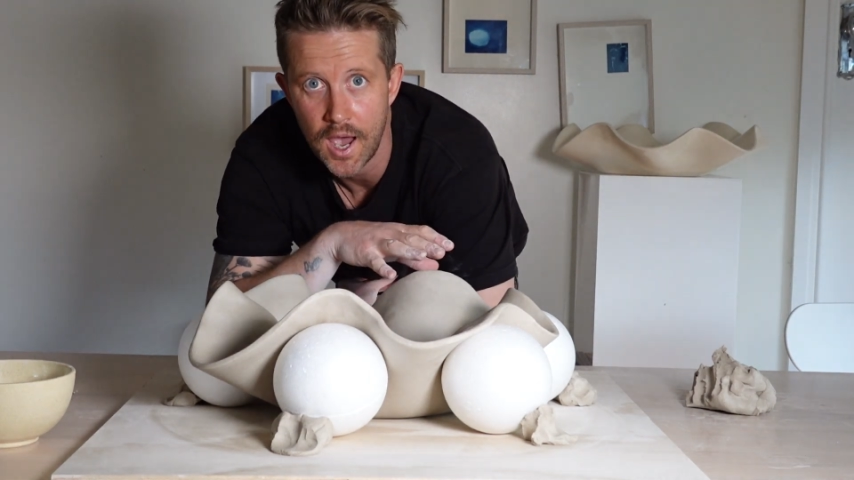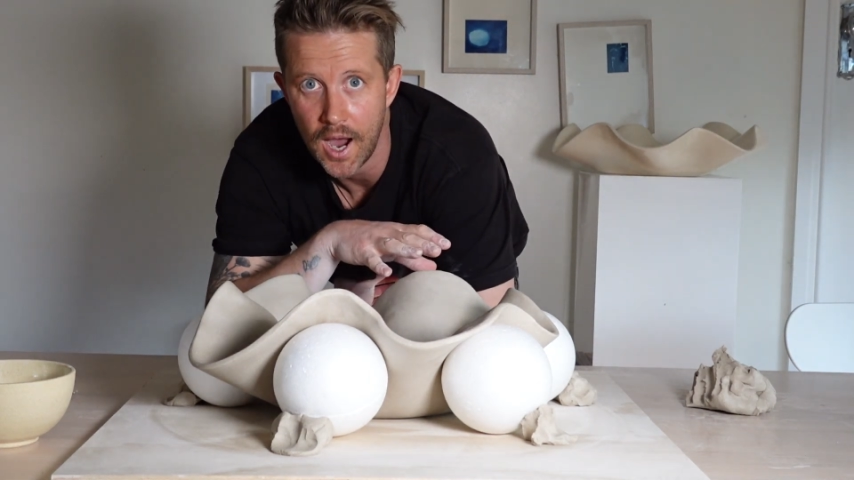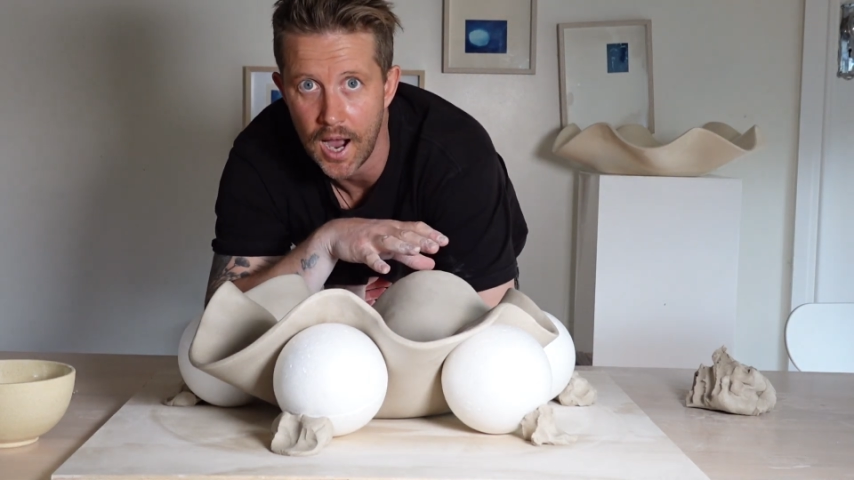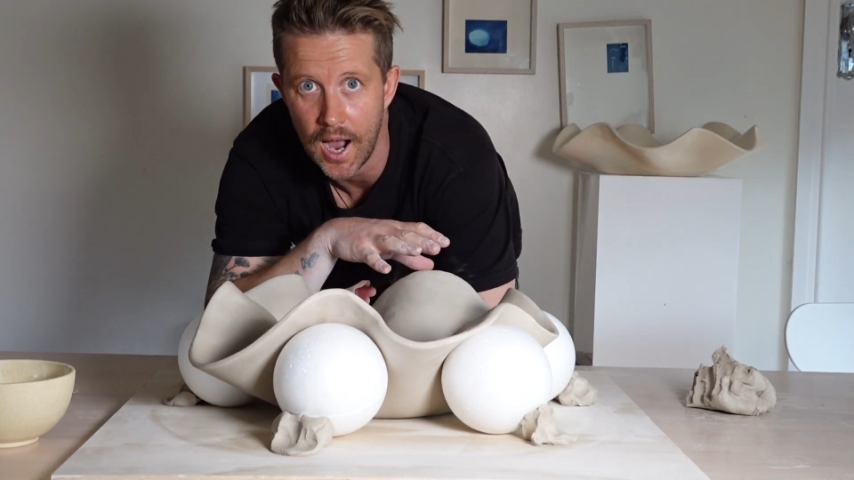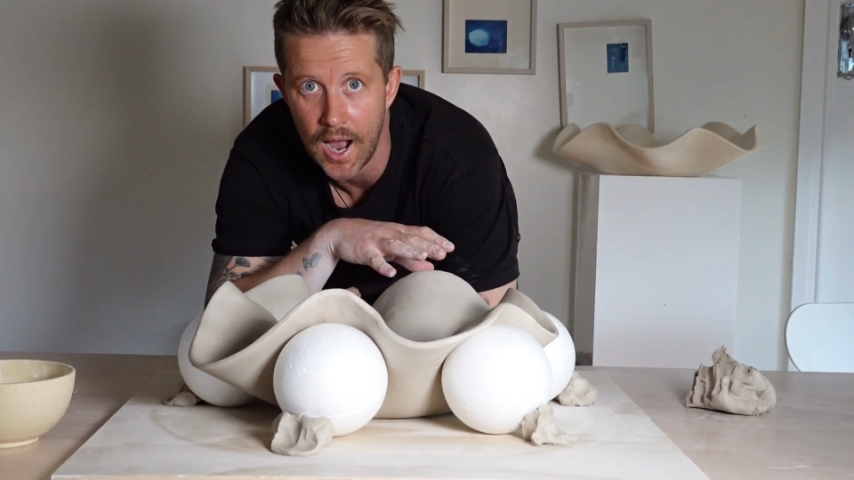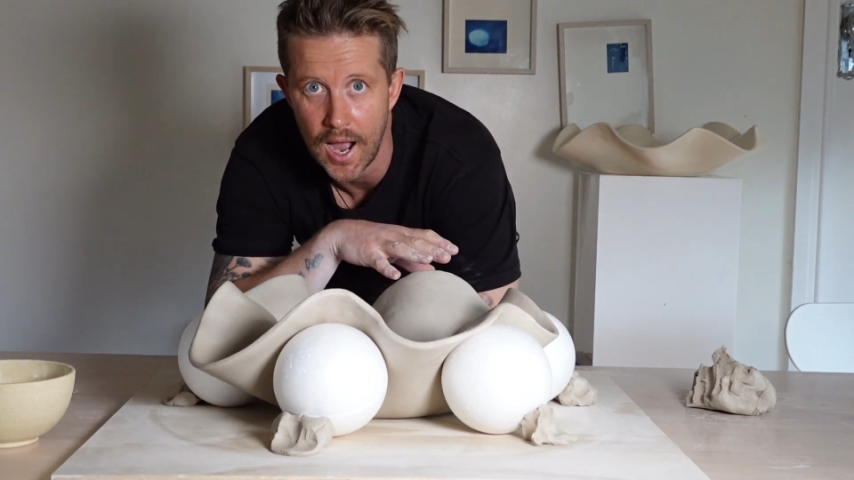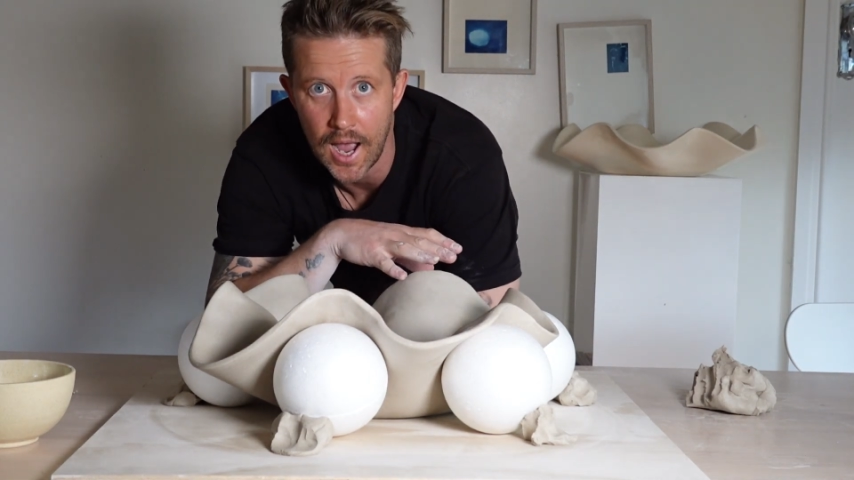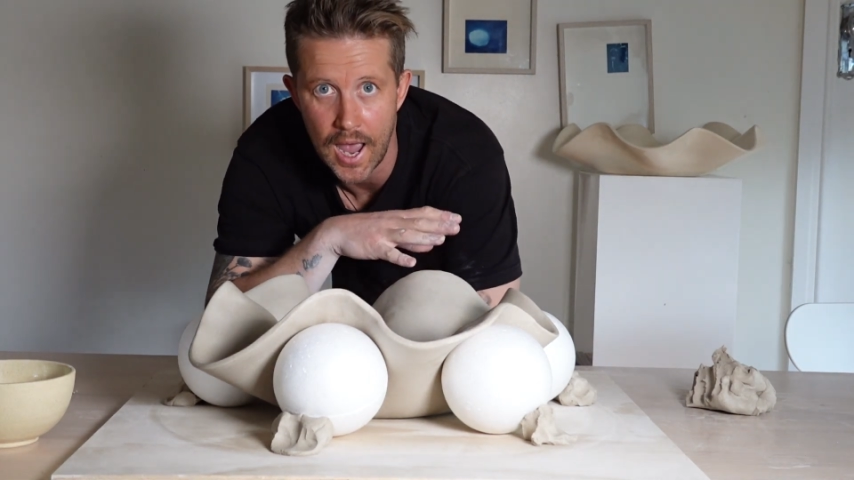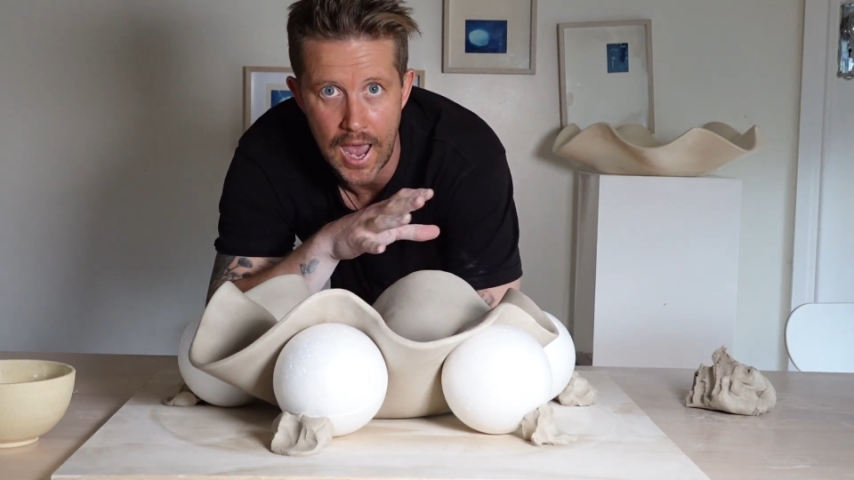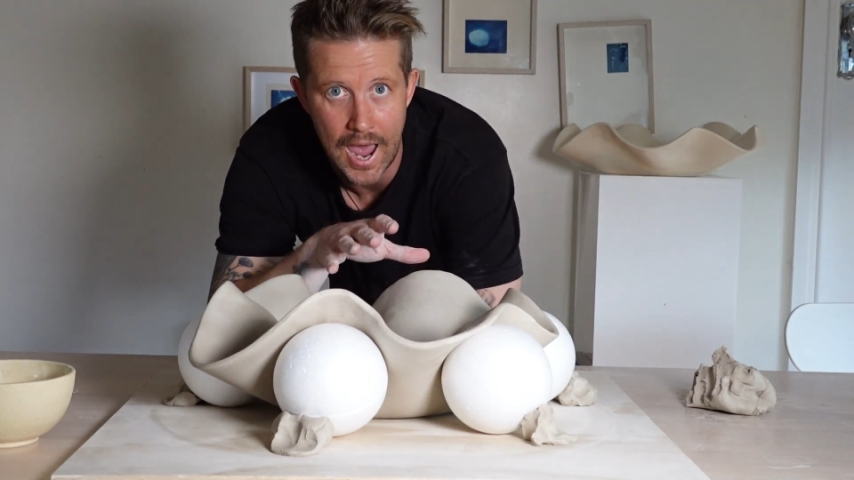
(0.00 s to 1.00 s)

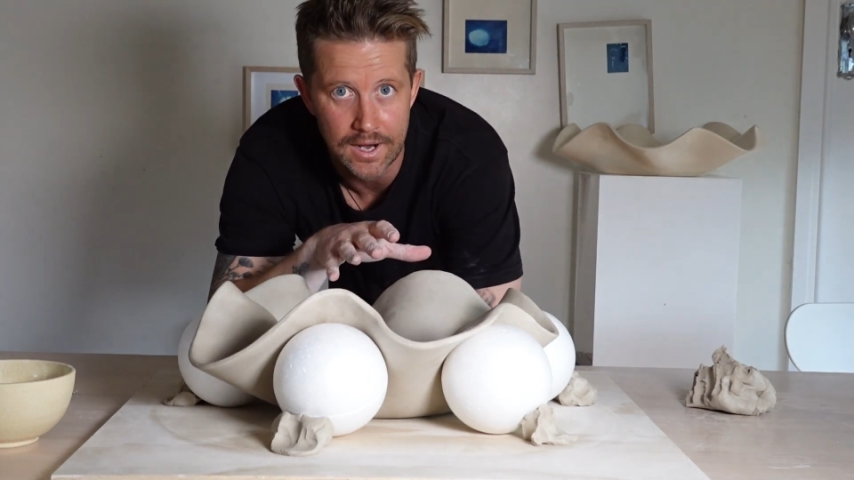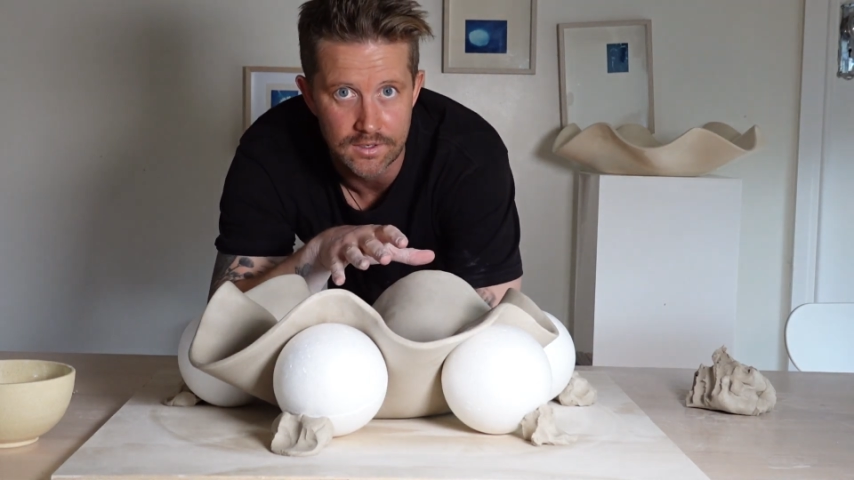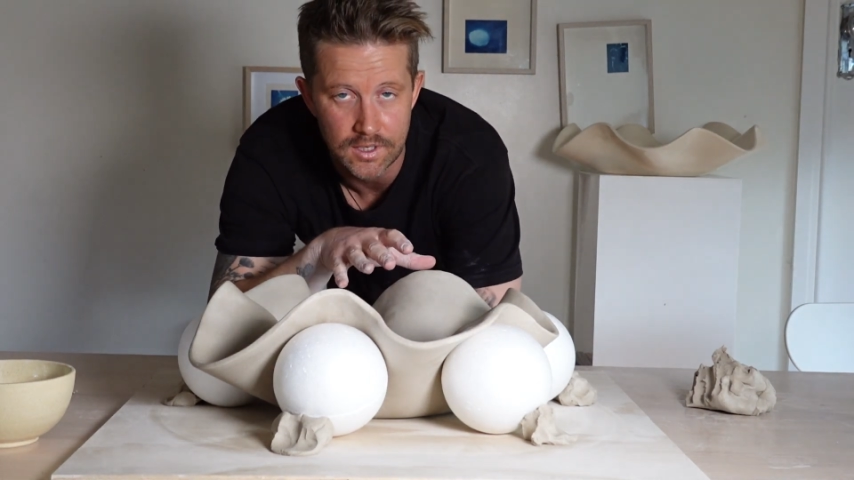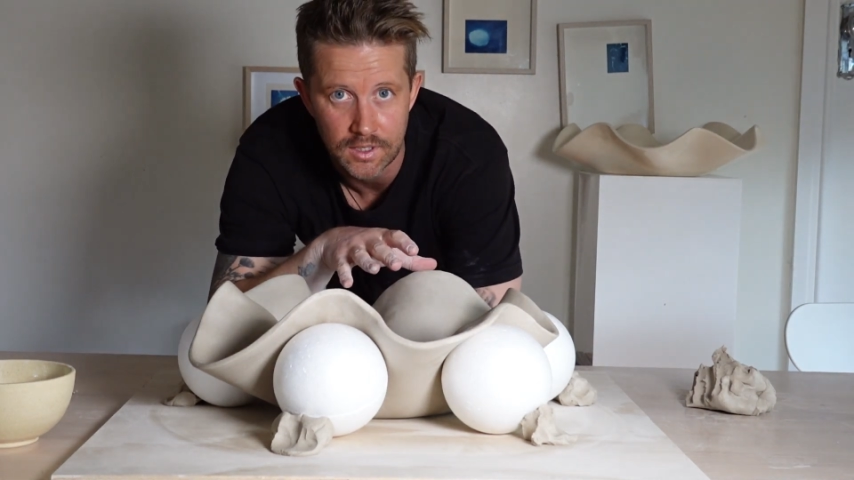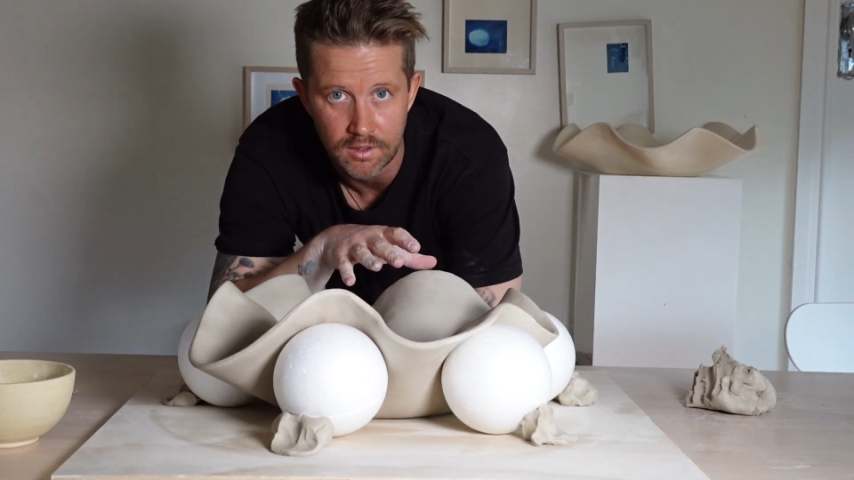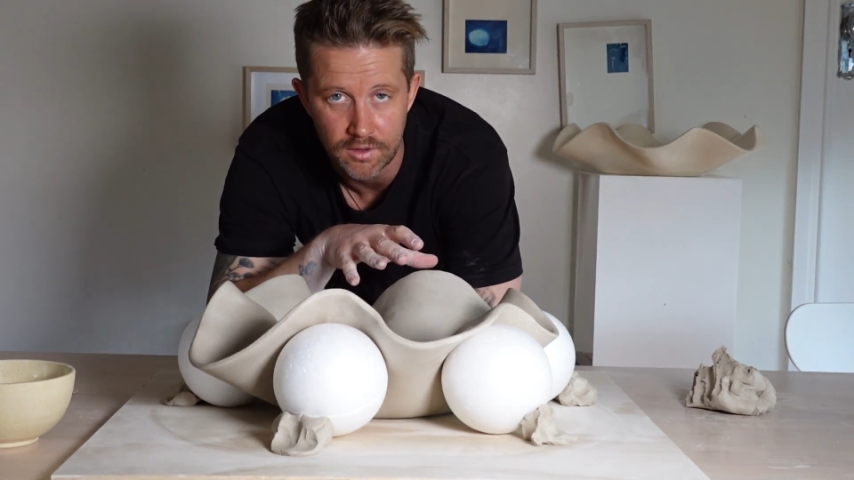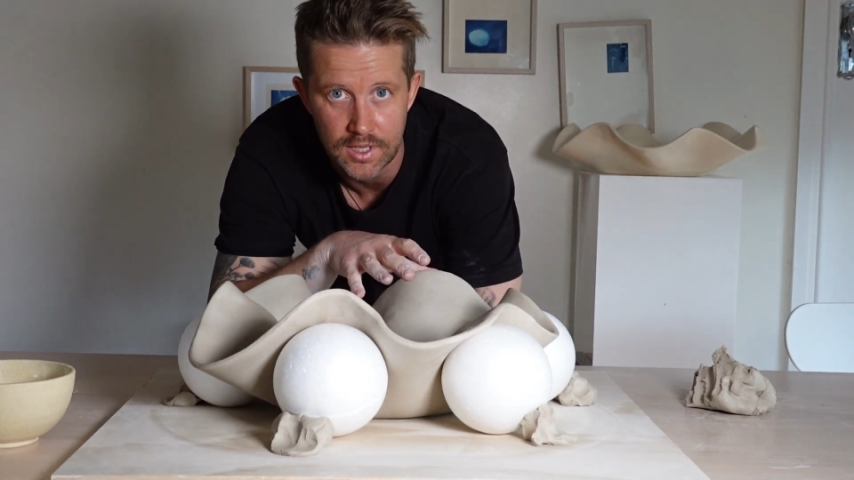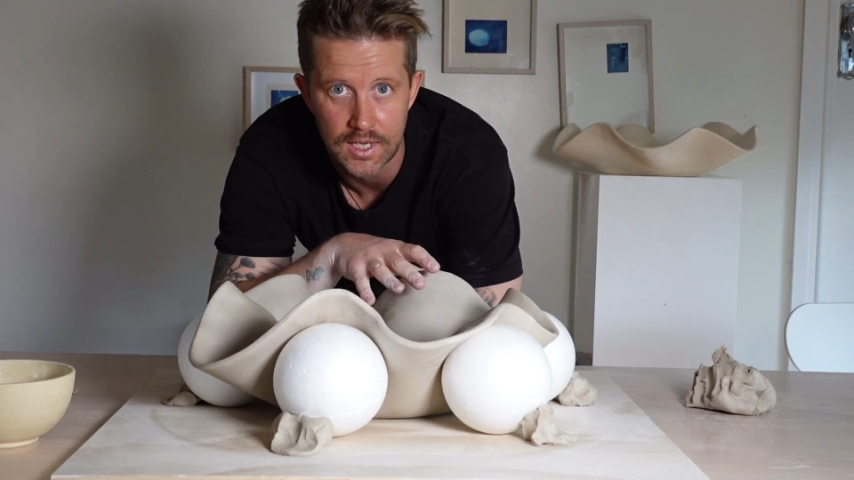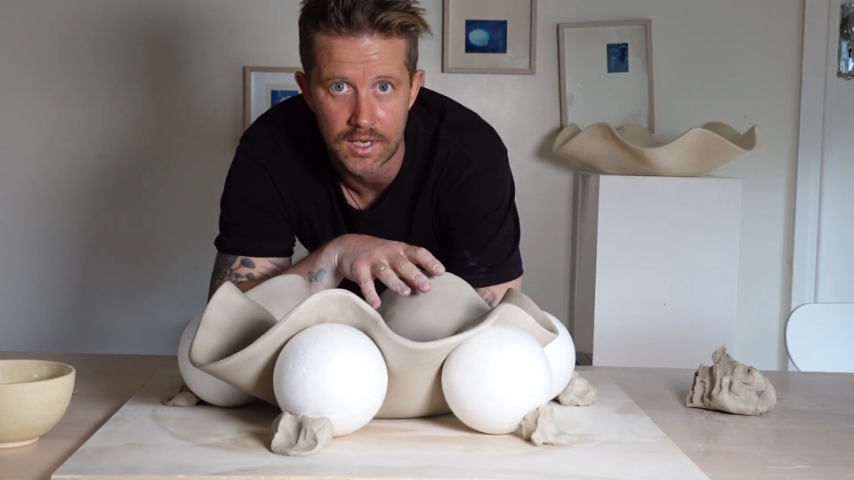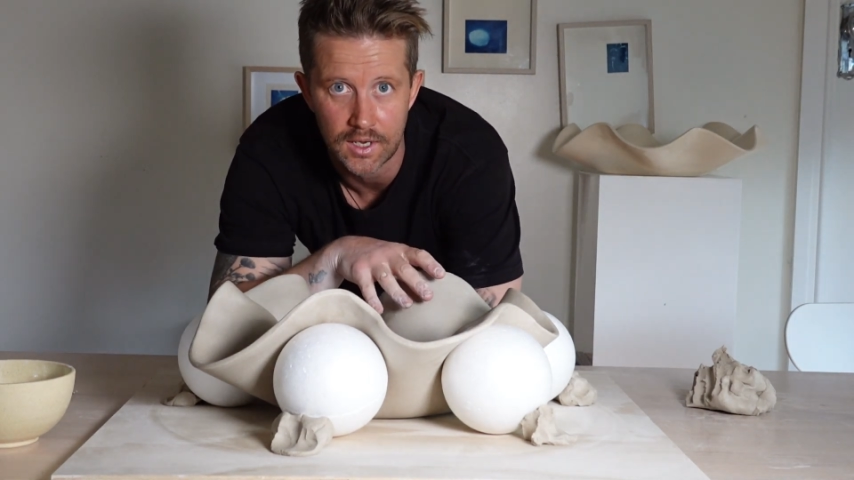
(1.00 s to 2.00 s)
at
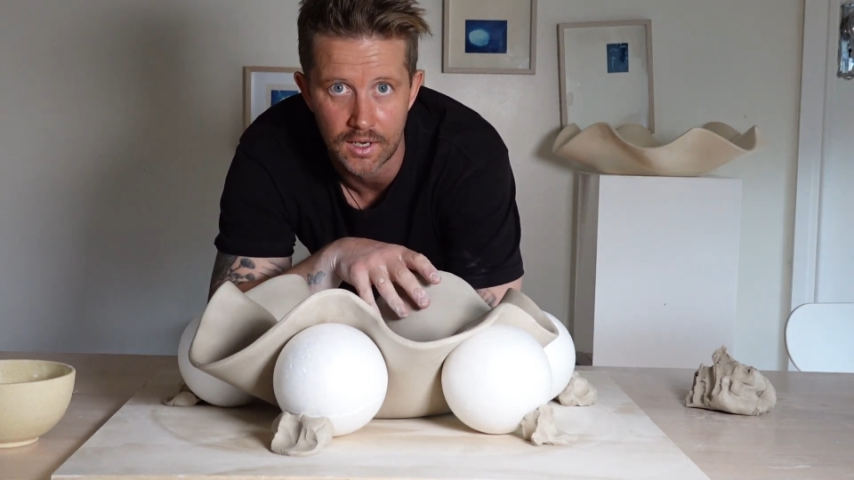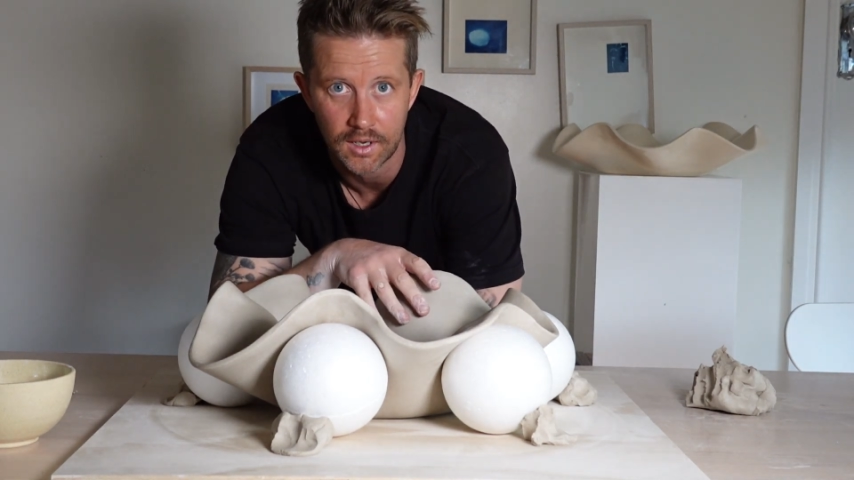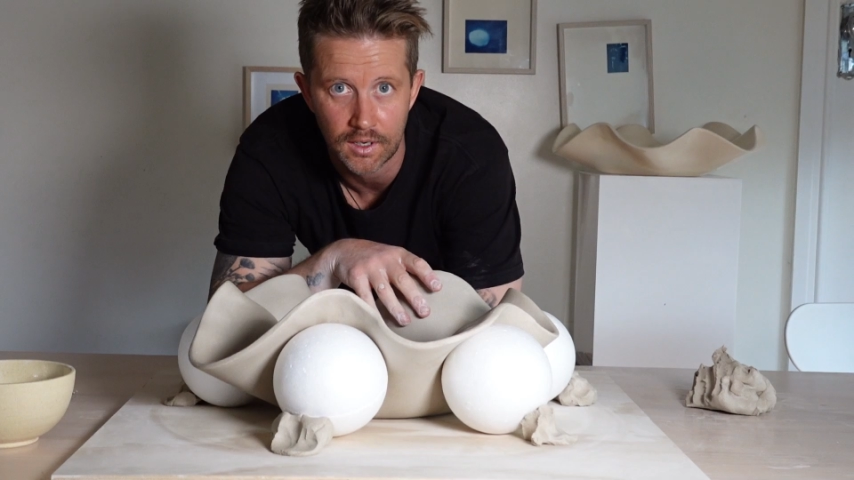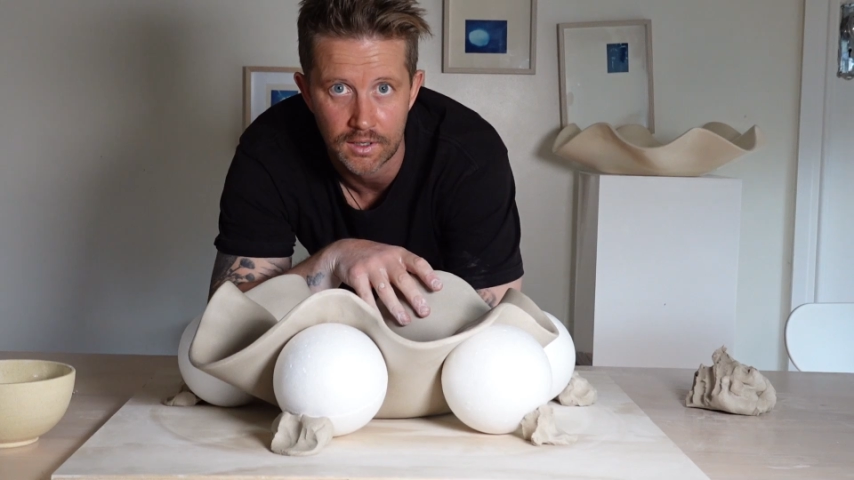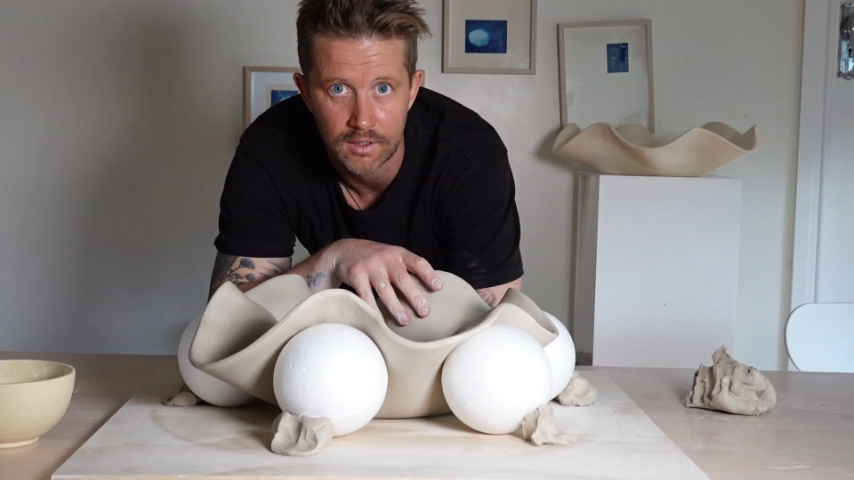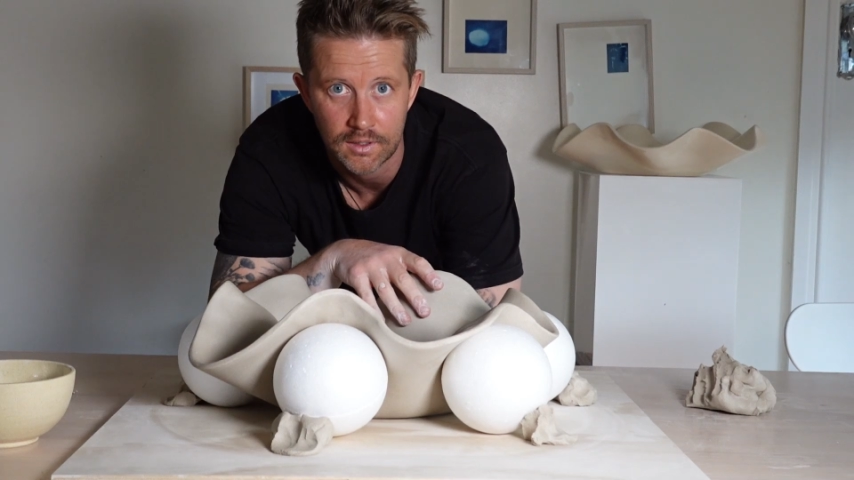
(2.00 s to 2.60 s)
their